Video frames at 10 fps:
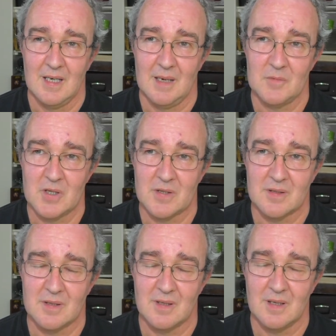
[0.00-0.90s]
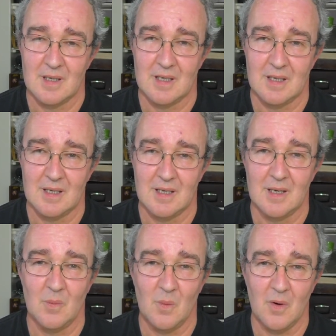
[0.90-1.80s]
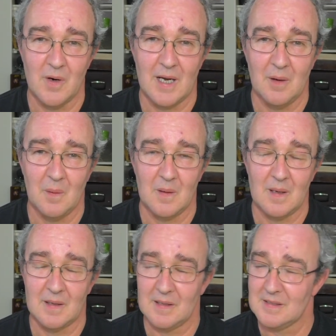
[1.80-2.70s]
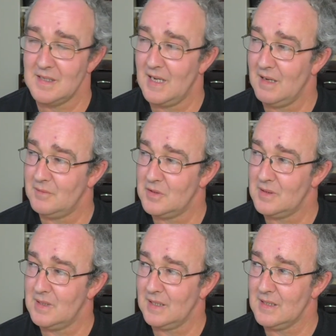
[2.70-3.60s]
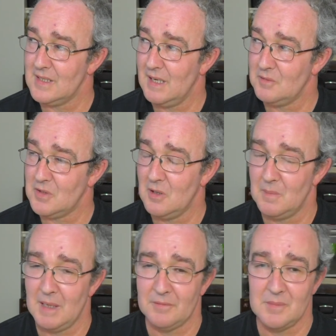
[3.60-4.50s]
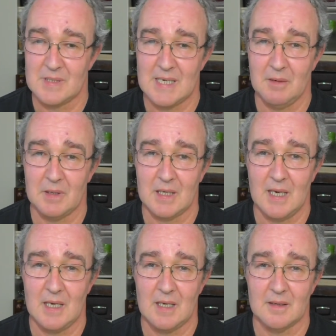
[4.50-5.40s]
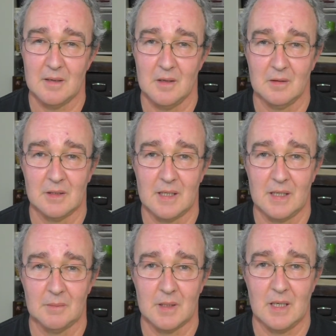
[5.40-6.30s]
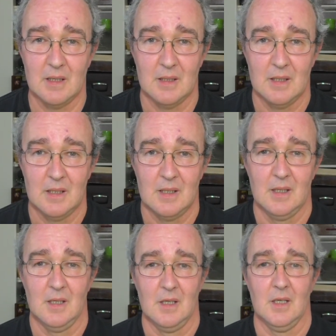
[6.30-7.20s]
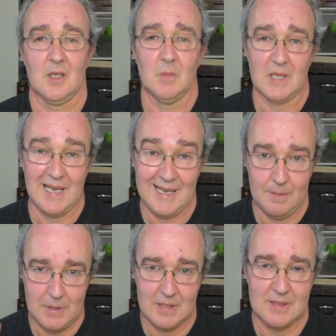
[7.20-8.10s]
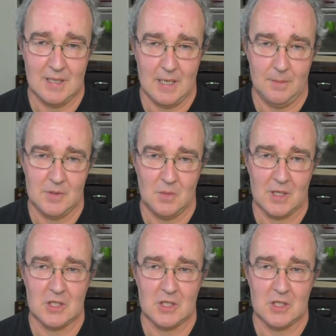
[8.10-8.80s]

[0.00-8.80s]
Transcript: I'm just worn out, like I say. I've just, like I say, I've just got back from town again, and I thought, right, I'm gonna come and get a bit of time to